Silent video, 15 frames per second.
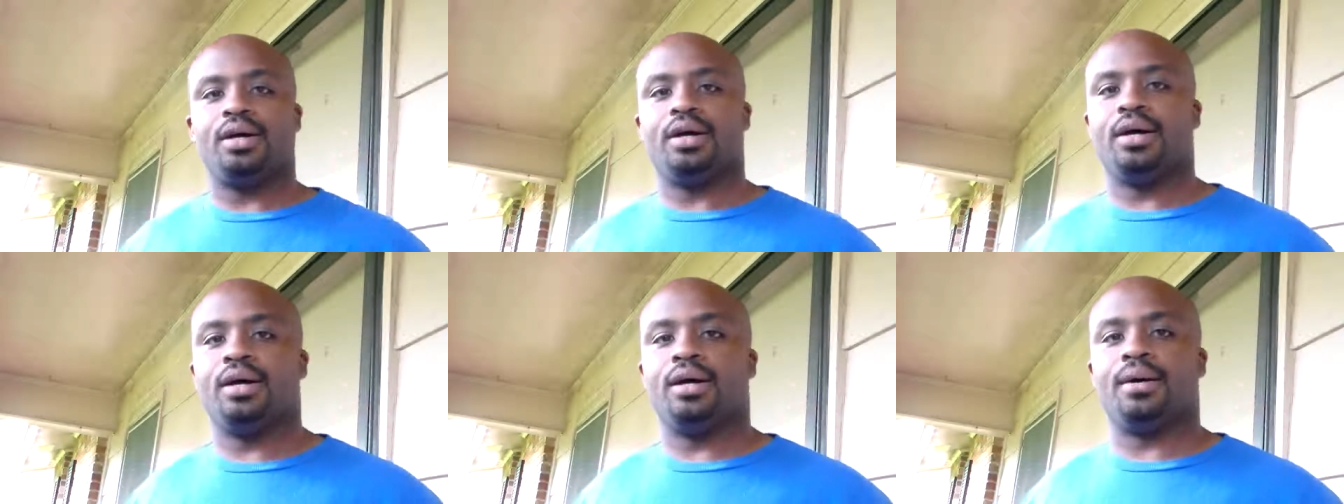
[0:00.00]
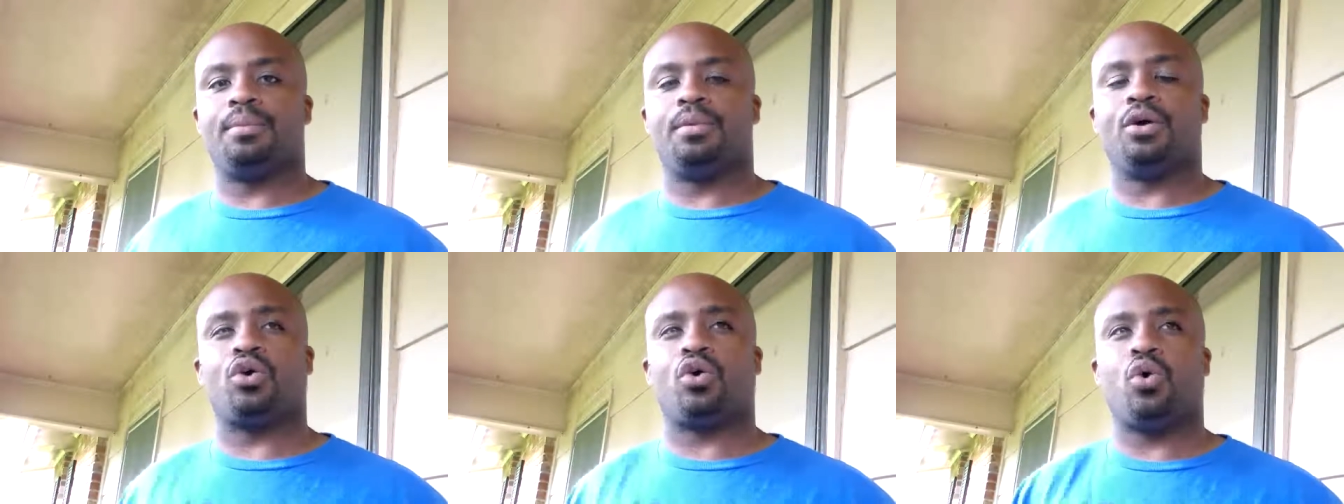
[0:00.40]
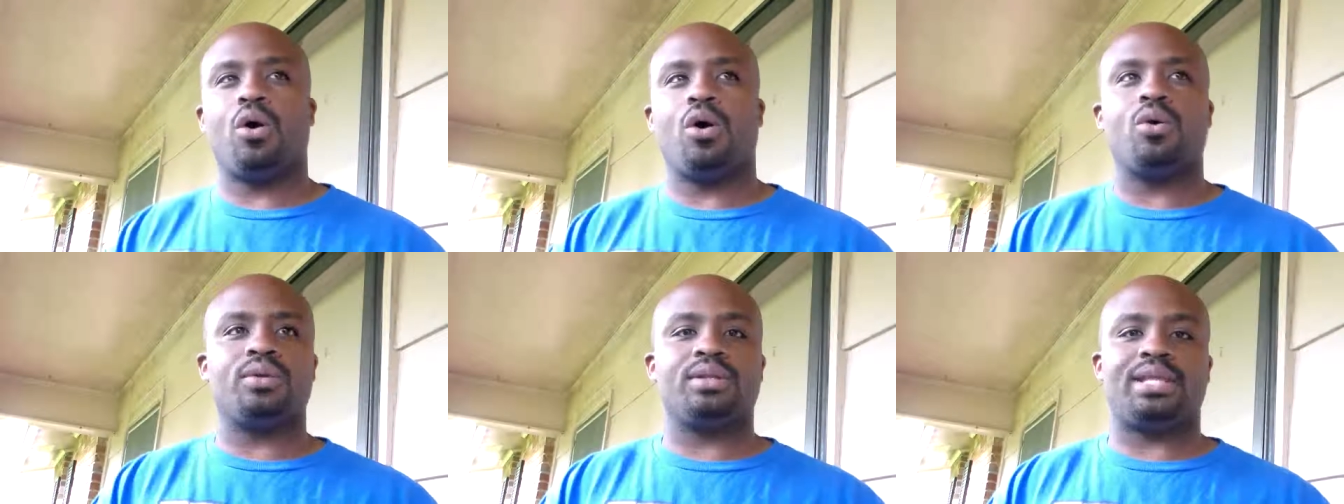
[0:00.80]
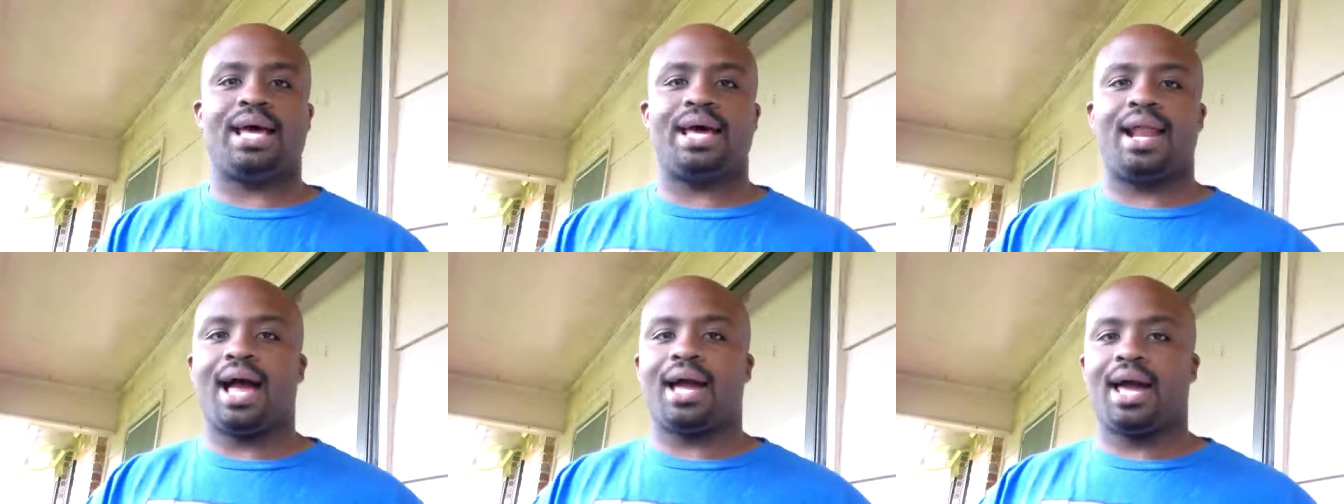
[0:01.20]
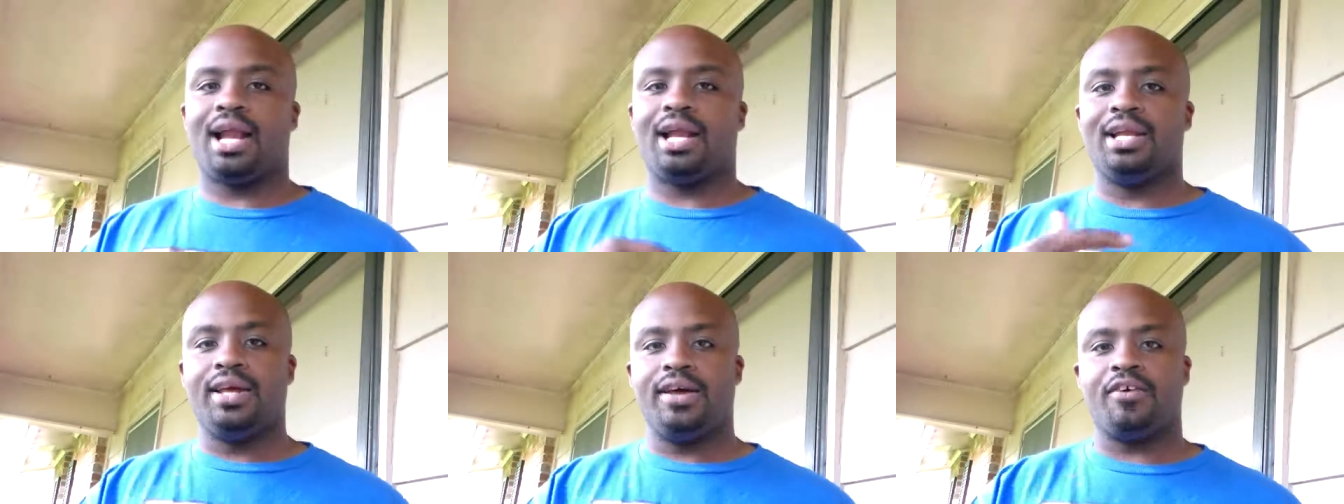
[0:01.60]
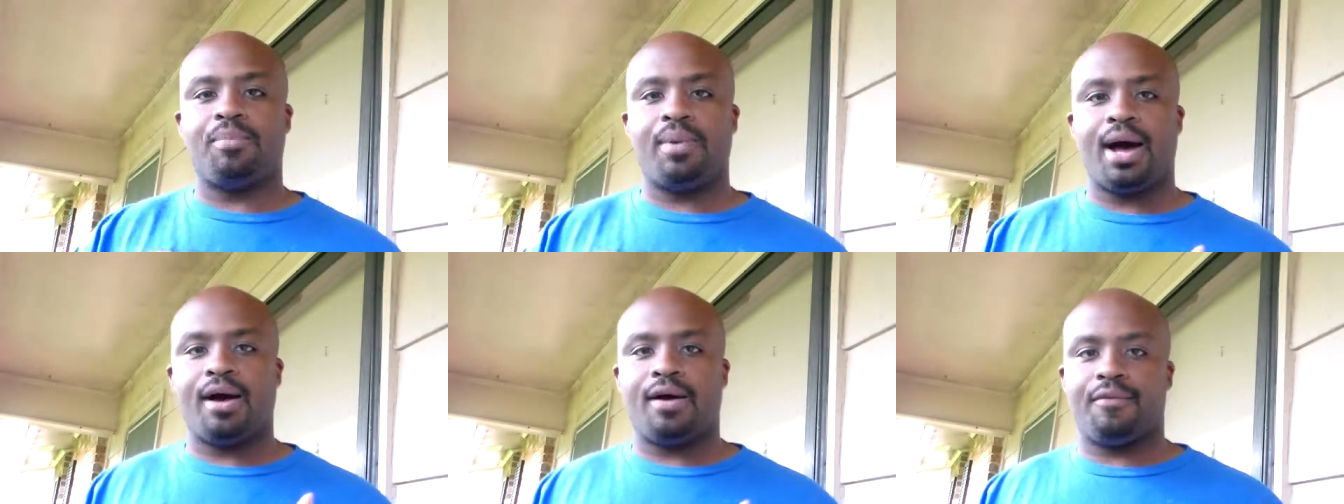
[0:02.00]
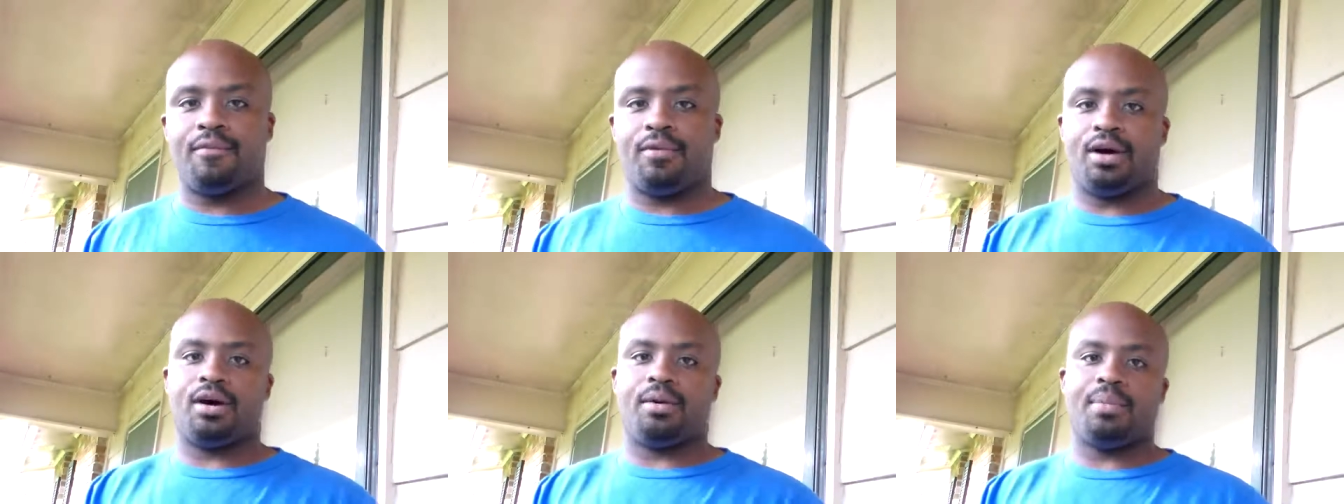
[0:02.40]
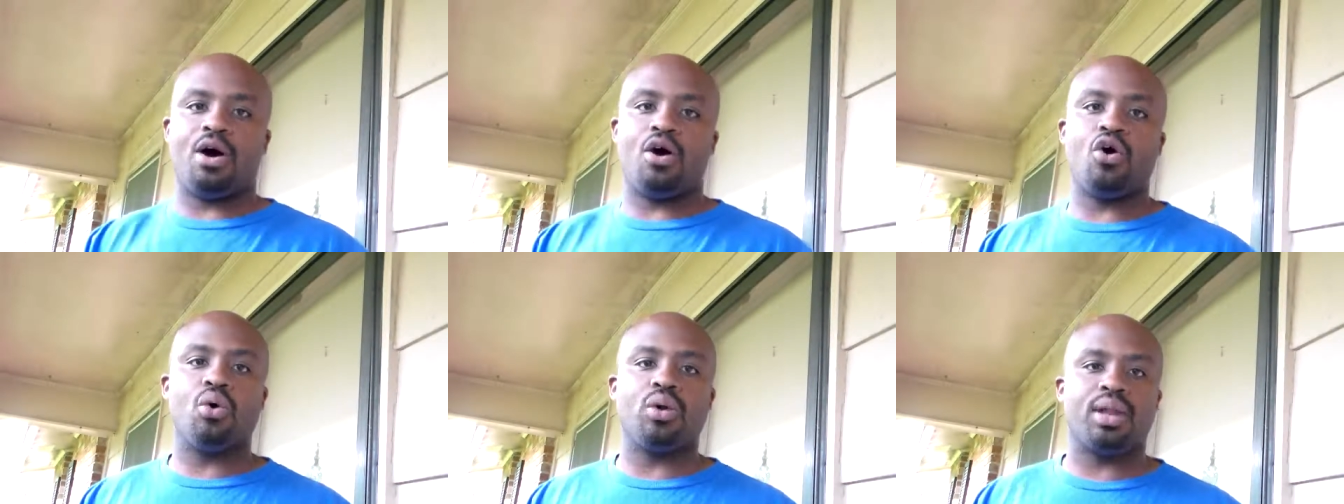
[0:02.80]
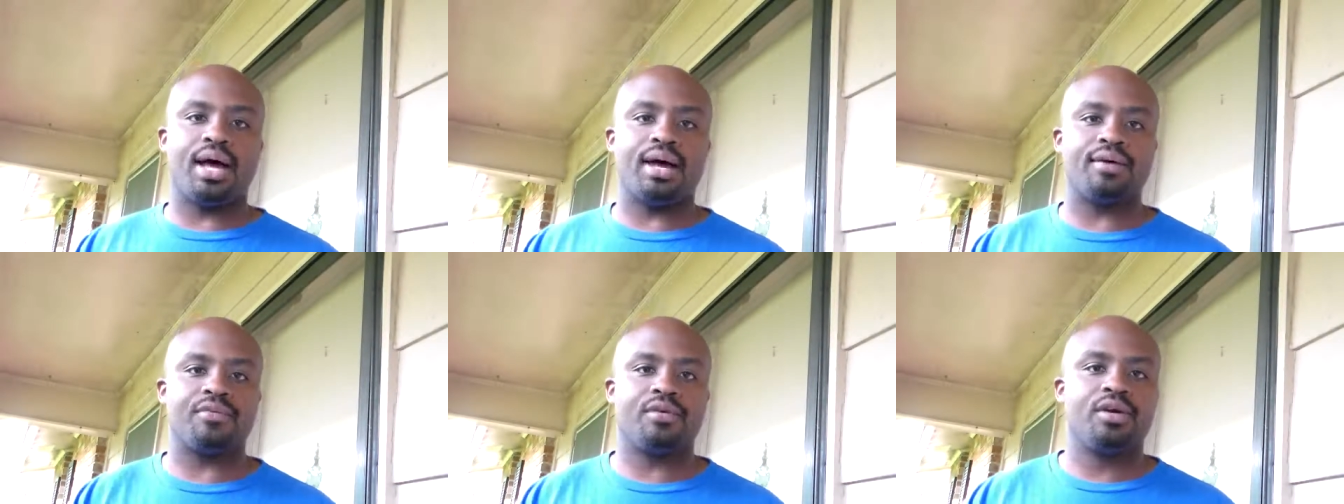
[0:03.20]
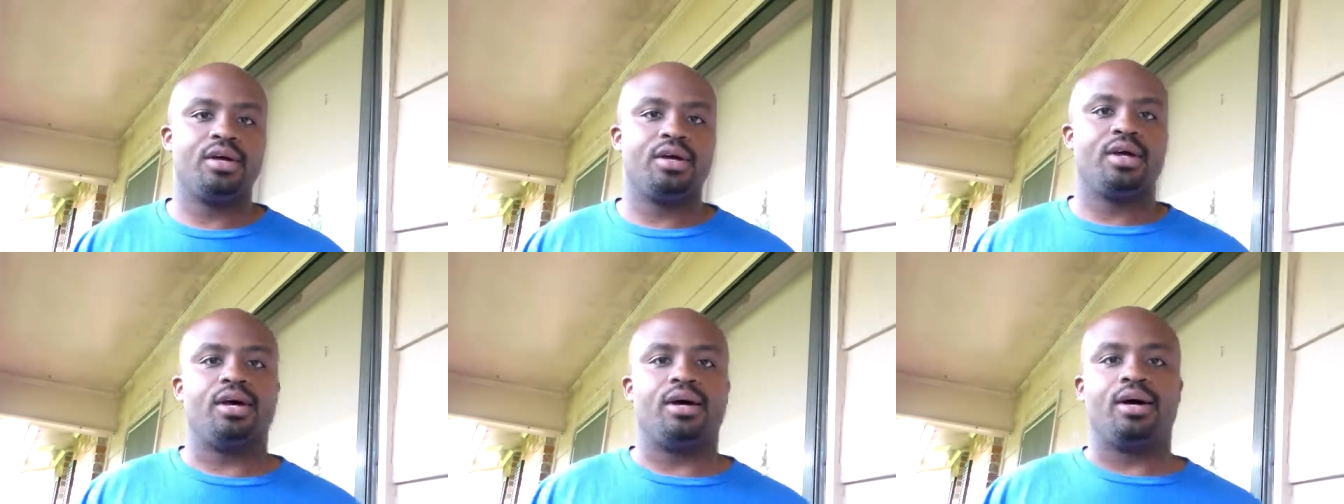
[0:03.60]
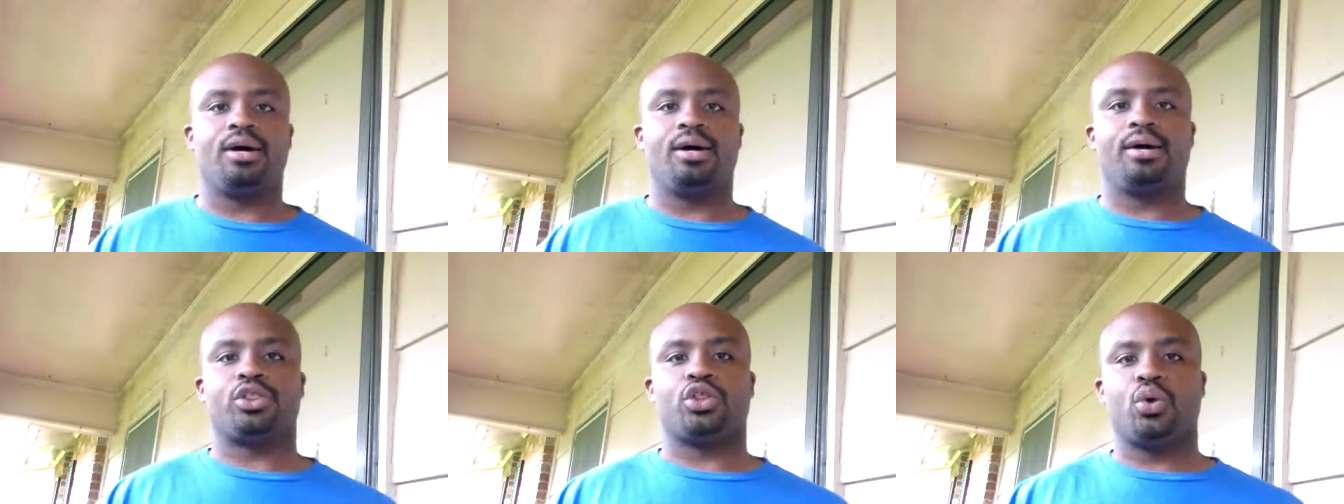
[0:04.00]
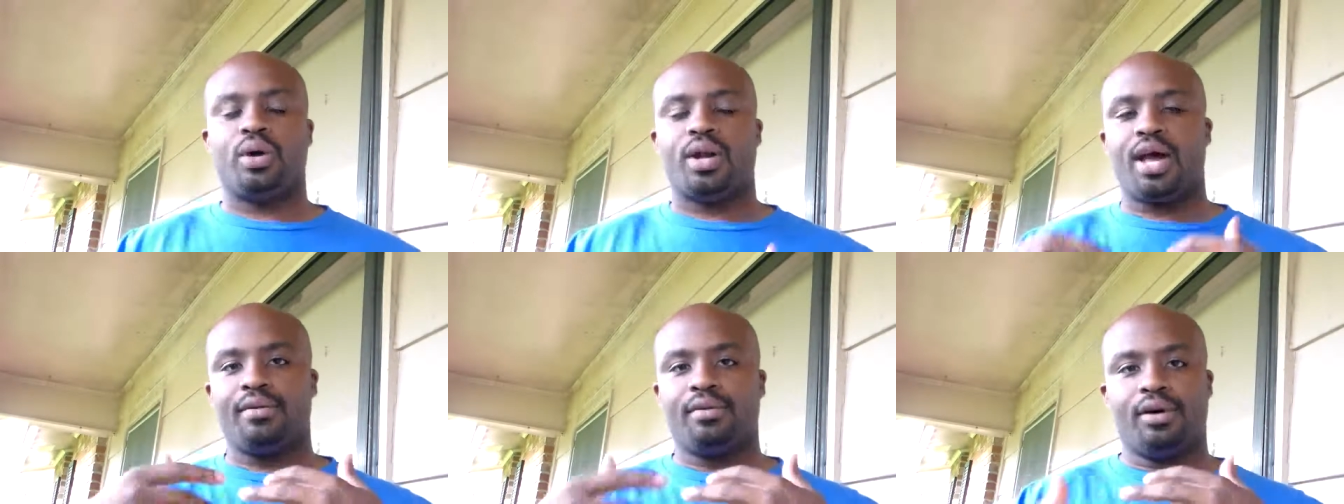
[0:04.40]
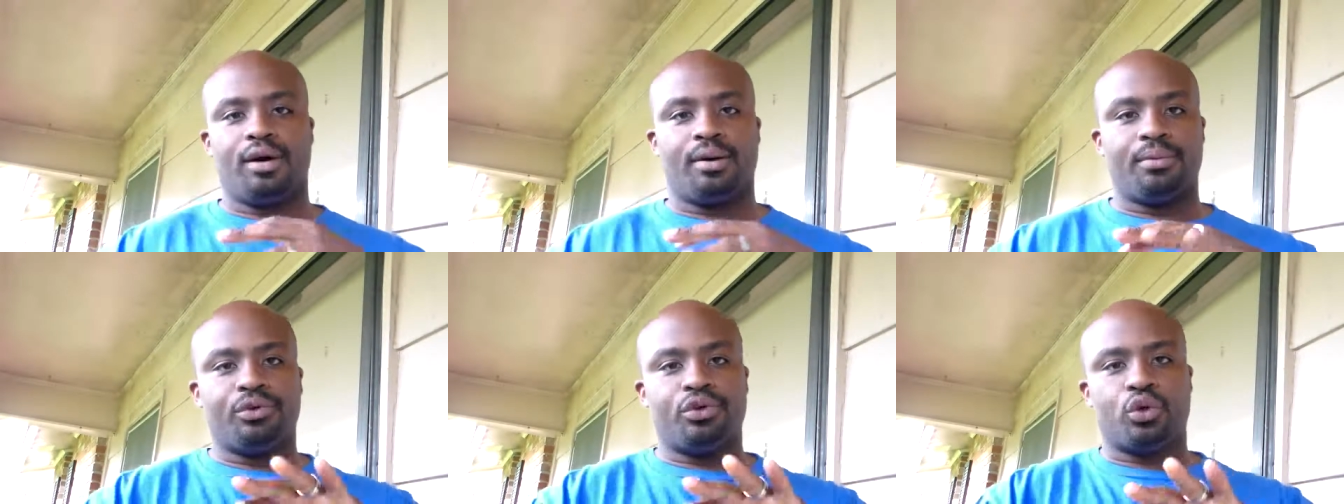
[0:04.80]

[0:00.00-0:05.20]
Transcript: um, a quote that I kind of live by uh, my whole life uh, during uh,